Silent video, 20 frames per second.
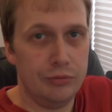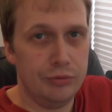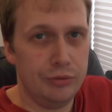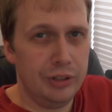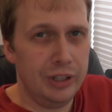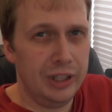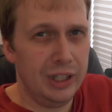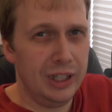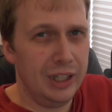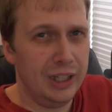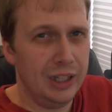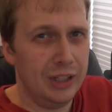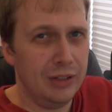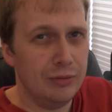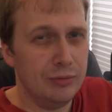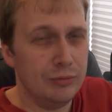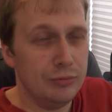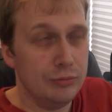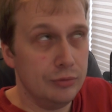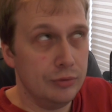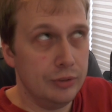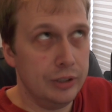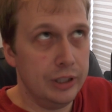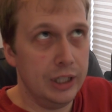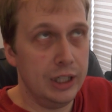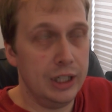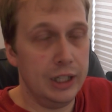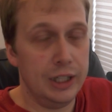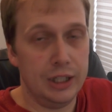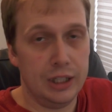really,
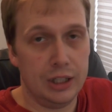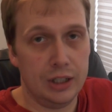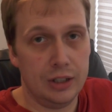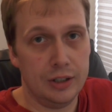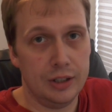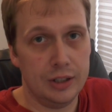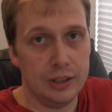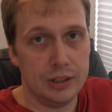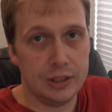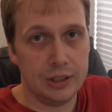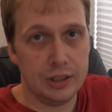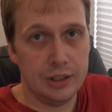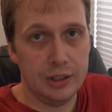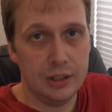really hard.